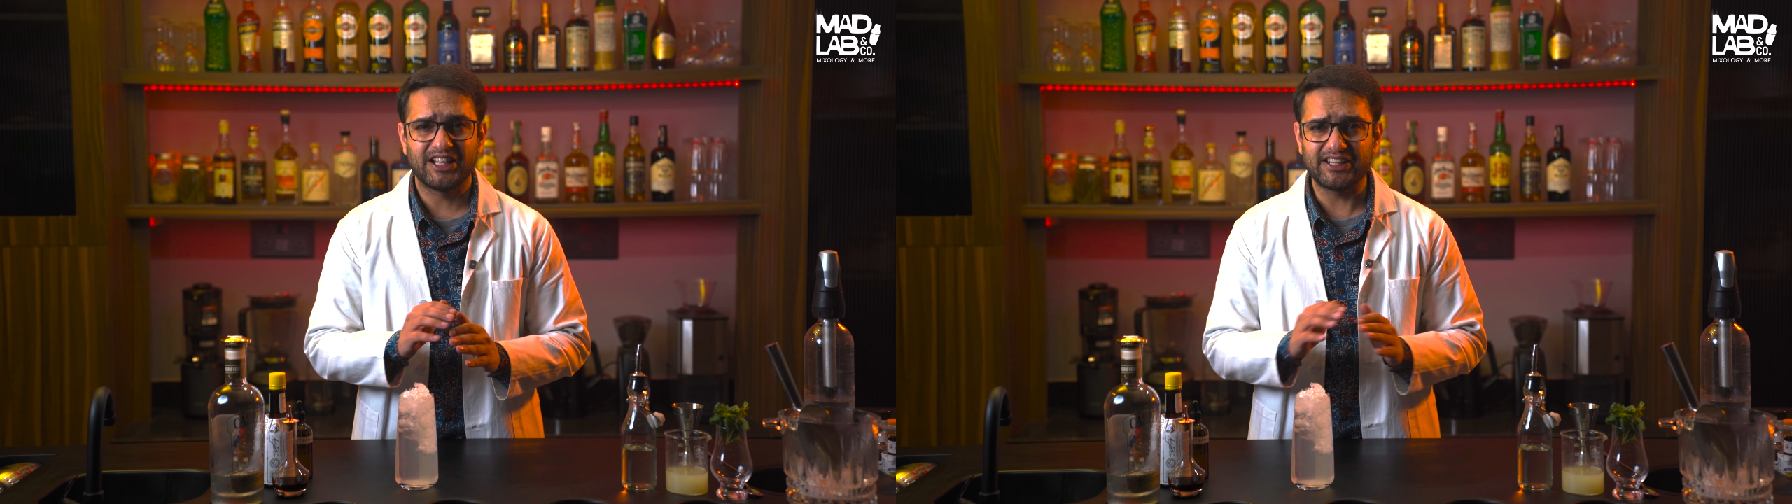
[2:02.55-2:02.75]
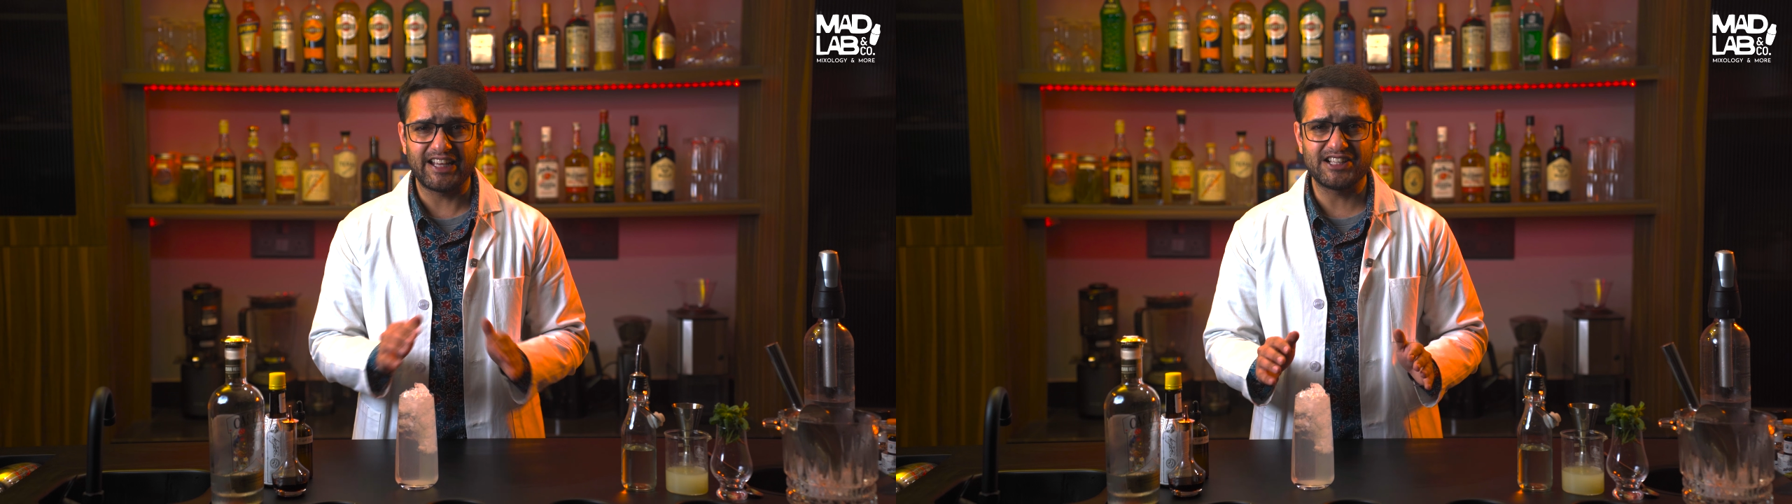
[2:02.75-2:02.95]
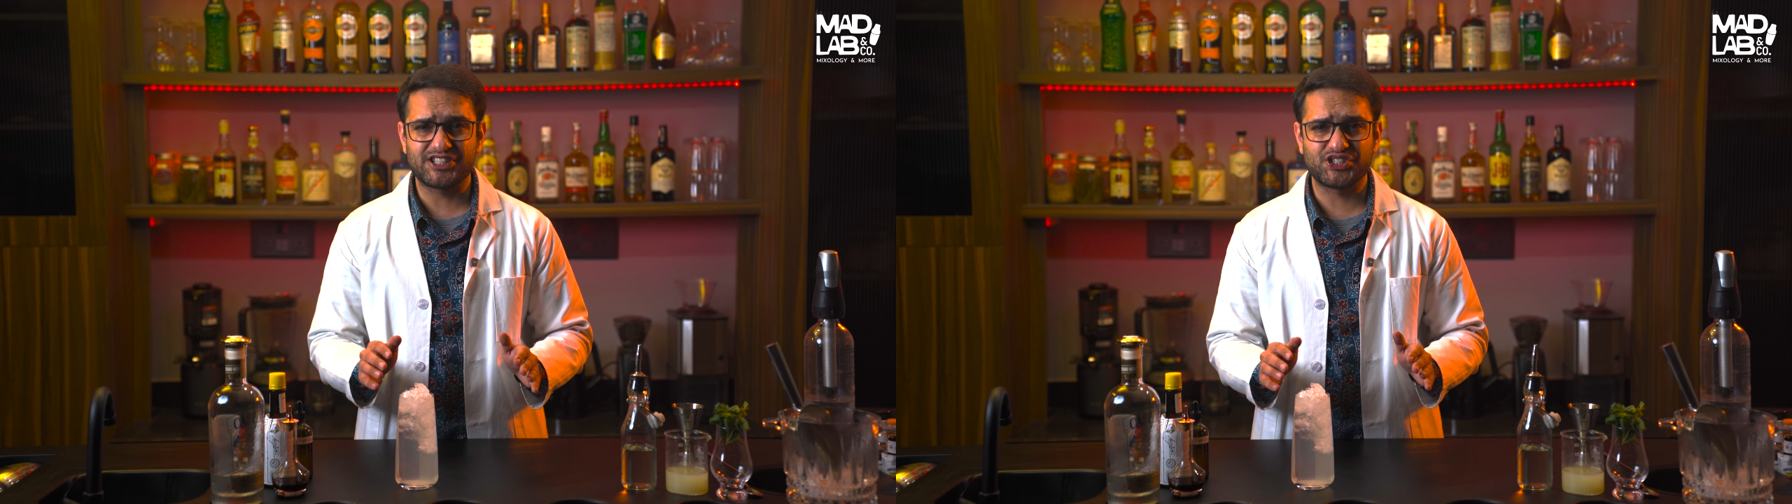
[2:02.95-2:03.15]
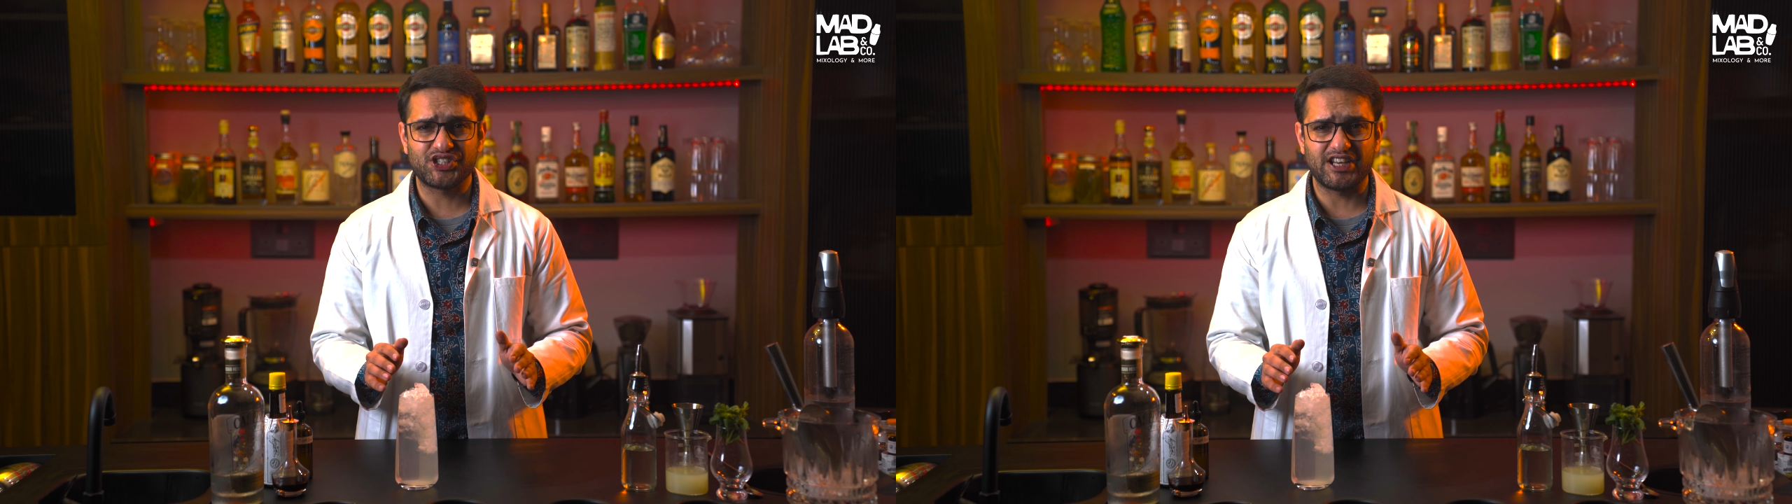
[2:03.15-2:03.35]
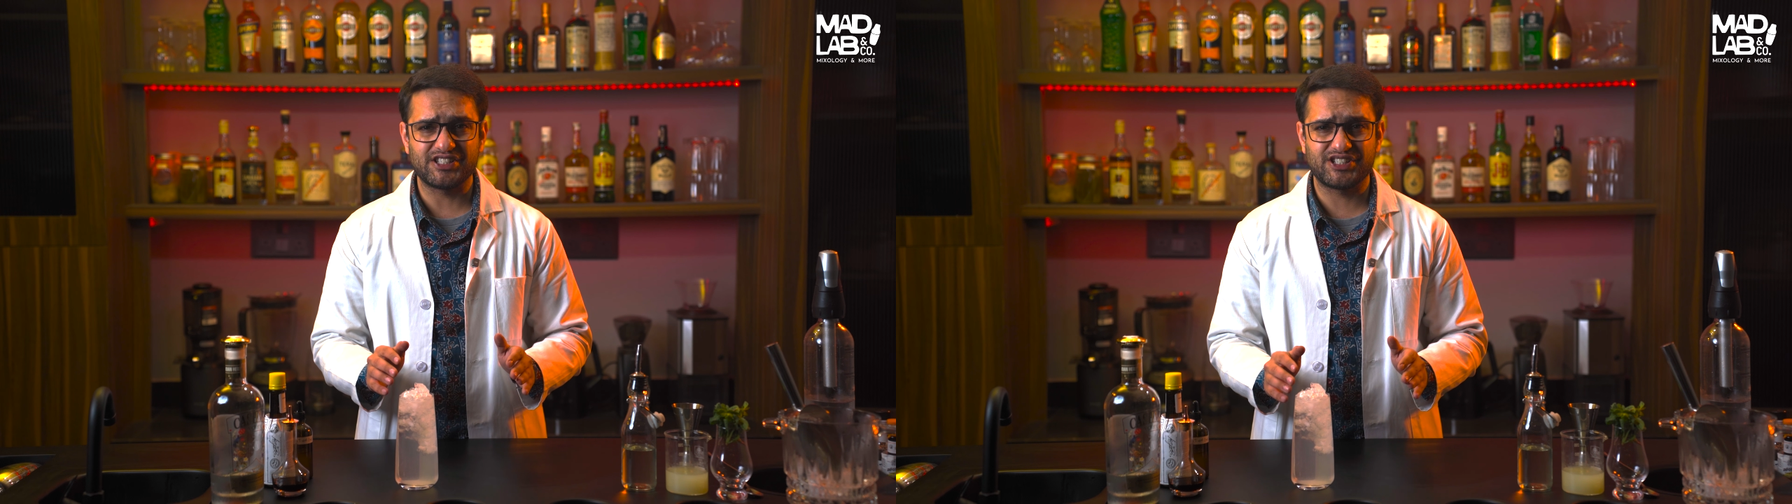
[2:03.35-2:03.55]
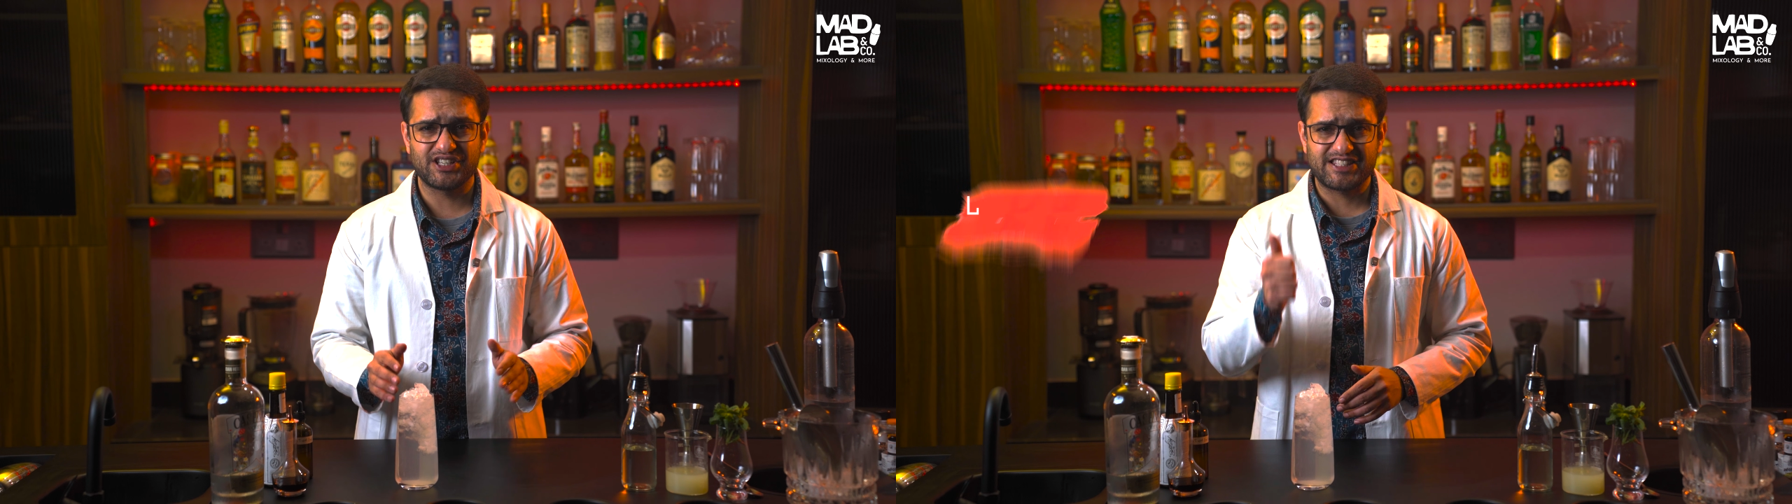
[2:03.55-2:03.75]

Nothing else has changed.